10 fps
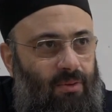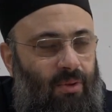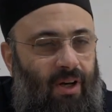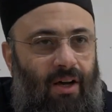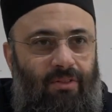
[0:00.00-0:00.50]

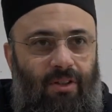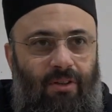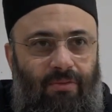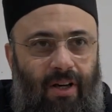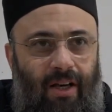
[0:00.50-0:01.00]
after
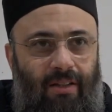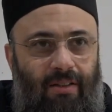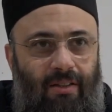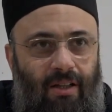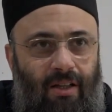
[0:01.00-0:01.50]
you find
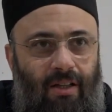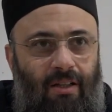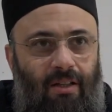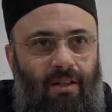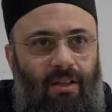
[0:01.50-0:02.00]
the
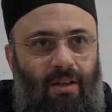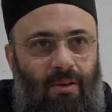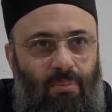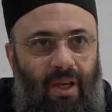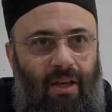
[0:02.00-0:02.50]

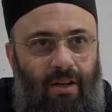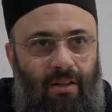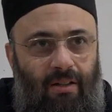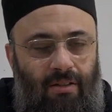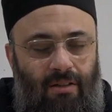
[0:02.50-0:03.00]

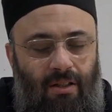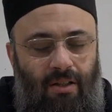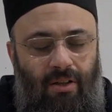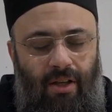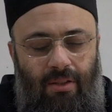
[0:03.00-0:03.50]
maker, the
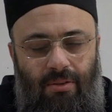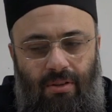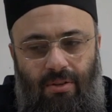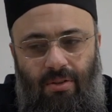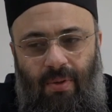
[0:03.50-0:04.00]

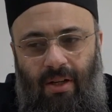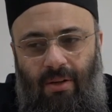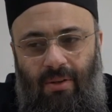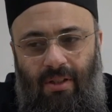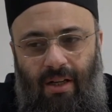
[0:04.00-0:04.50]
creator,
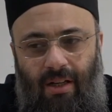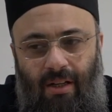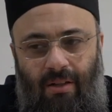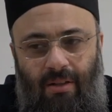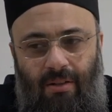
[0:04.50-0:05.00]
subhanahu wa
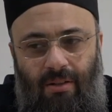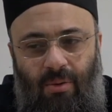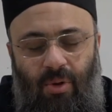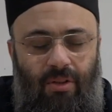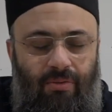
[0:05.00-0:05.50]
ta'ala, the
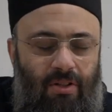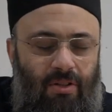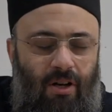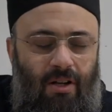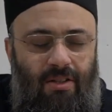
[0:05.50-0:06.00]
word
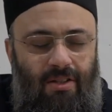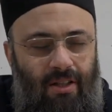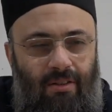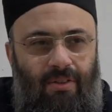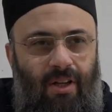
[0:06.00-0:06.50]
first cause
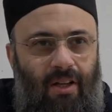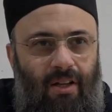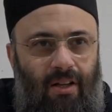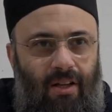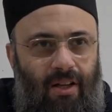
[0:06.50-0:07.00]
itself
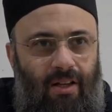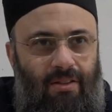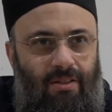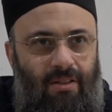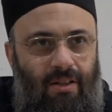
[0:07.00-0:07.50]

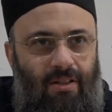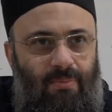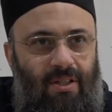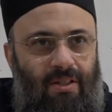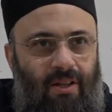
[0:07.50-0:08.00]
is
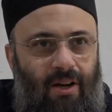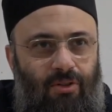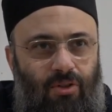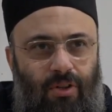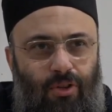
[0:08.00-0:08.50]
basically
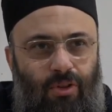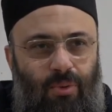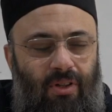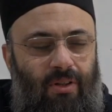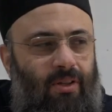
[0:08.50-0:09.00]
controversial
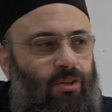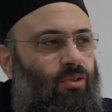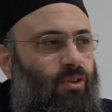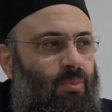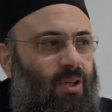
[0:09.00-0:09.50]
whether it
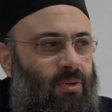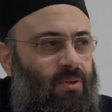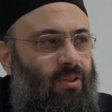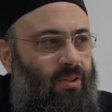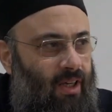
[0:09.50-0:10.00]
should be
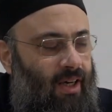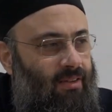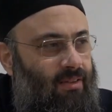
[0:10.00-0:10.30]
used or not.